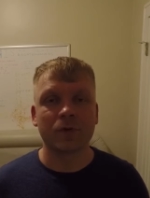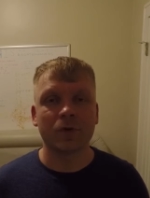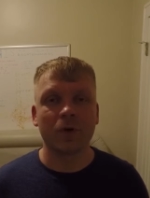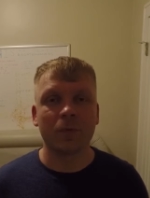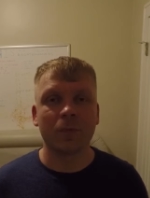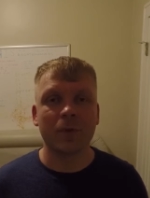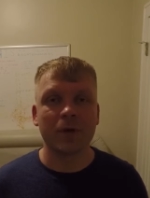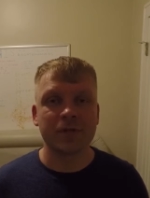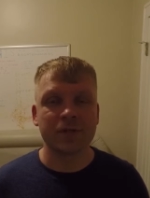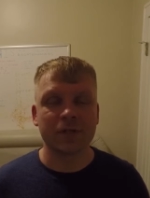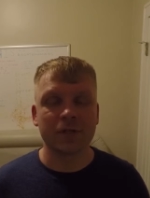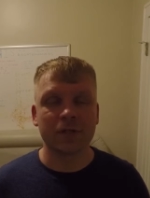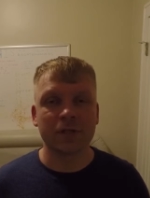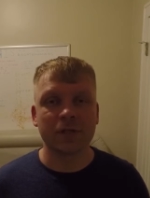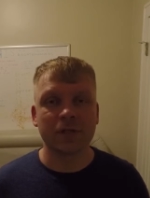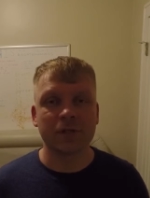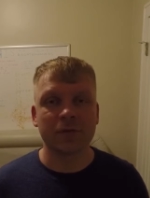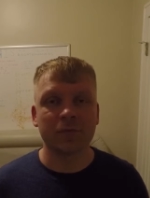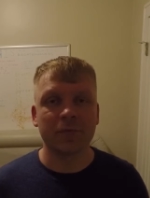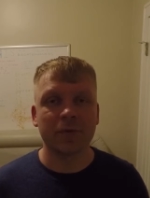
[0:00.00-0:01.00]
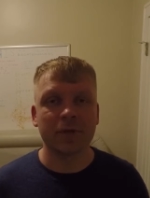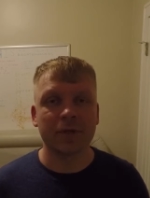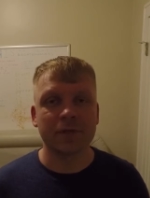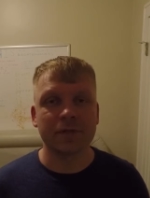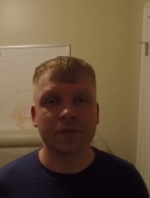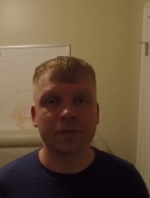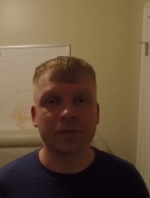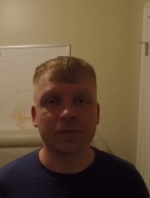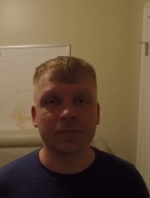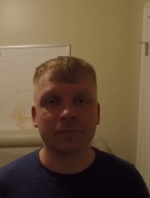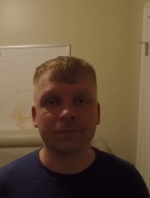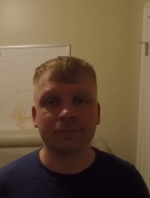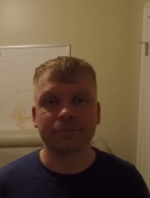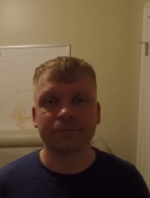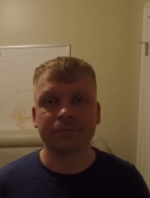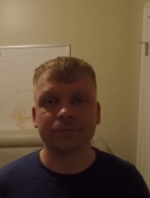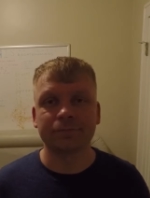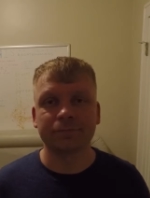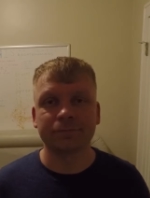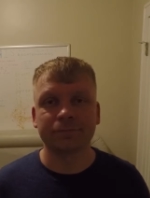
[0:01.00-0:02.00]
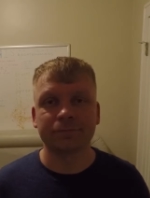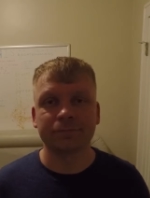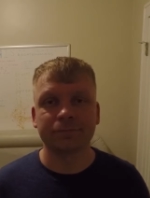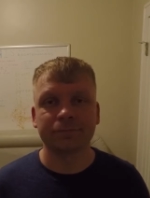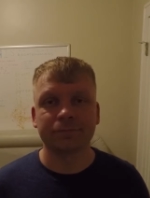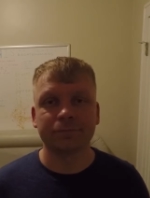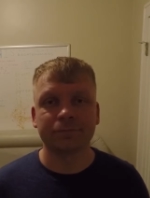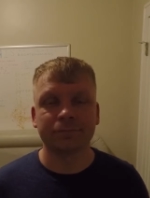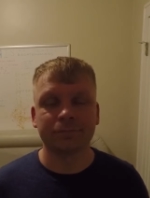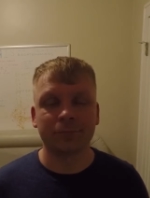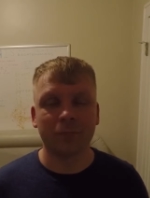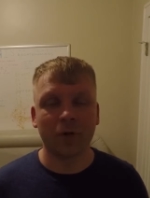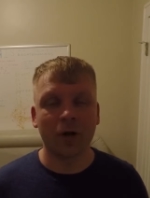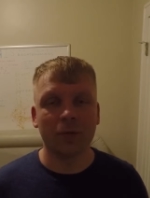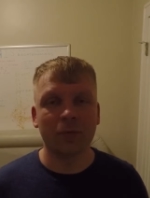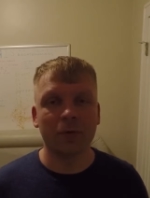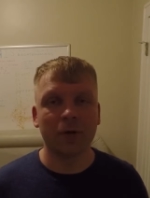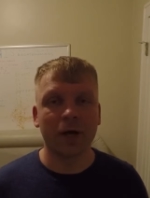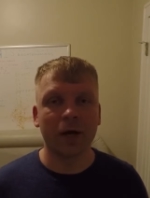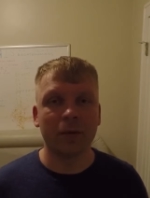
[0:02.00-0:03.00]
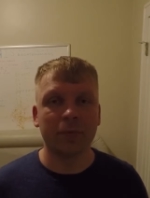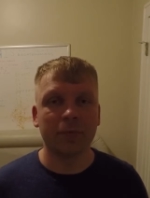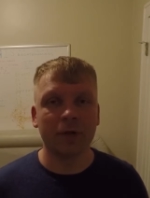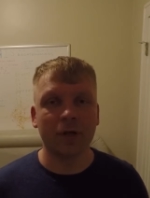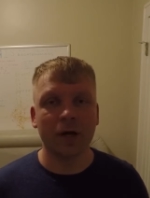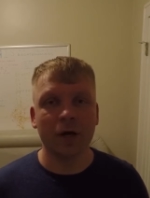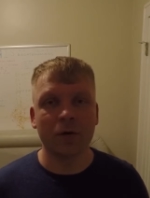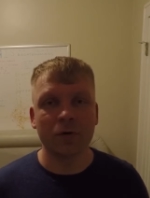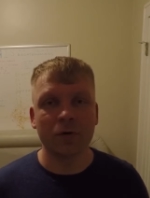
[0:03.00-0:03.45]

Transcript: So I basically spent some probably a couple